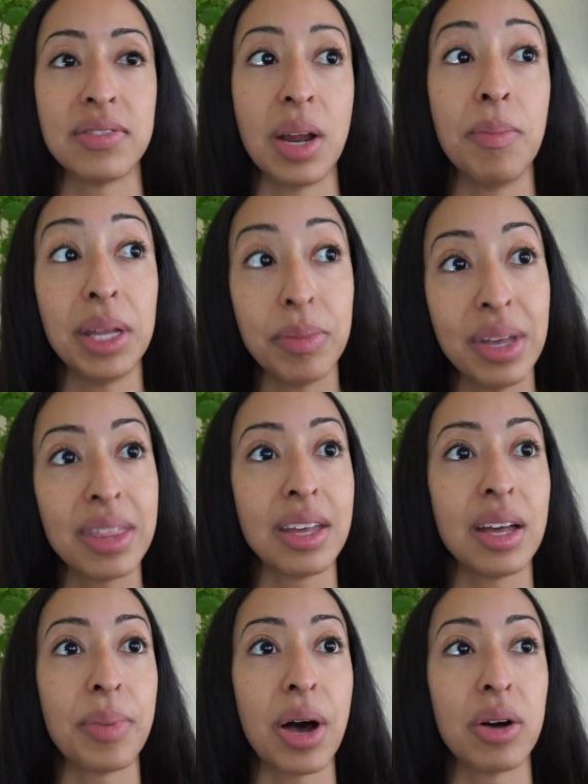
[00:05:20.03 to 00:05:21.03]
And it made me
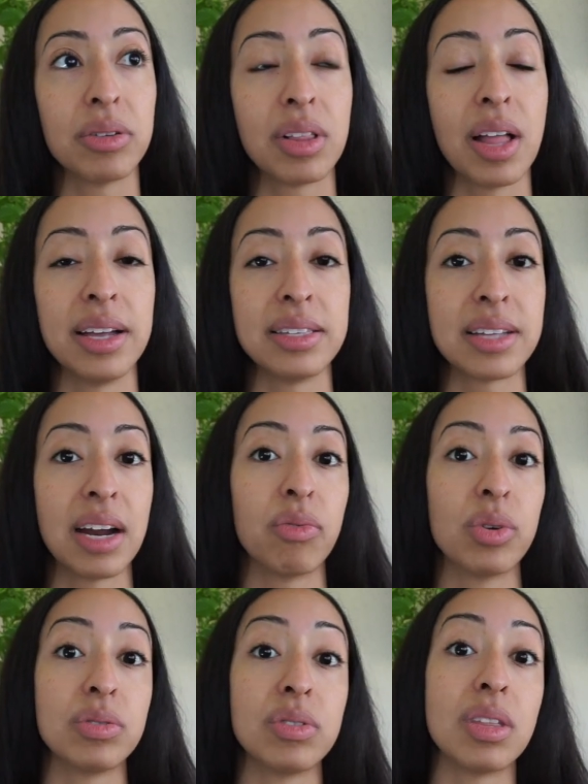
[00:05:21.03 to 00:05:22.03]
think about clients that I've
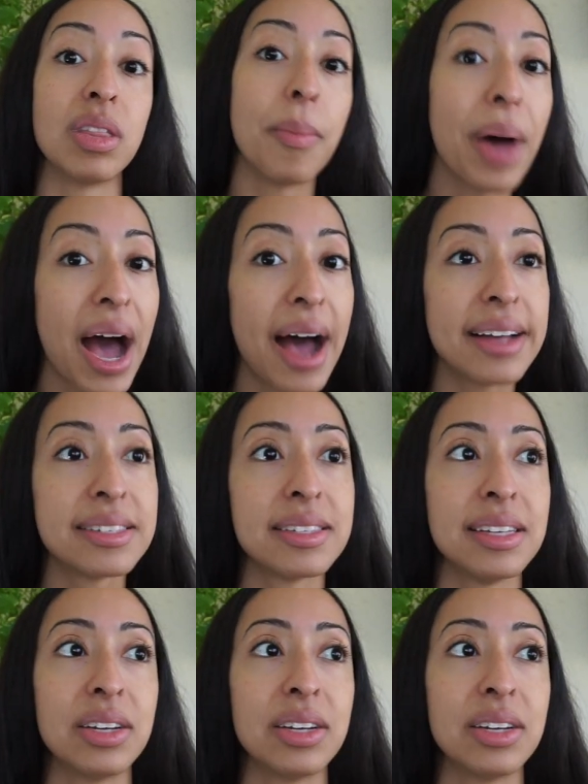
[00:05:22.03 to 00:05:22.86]
worked with in the past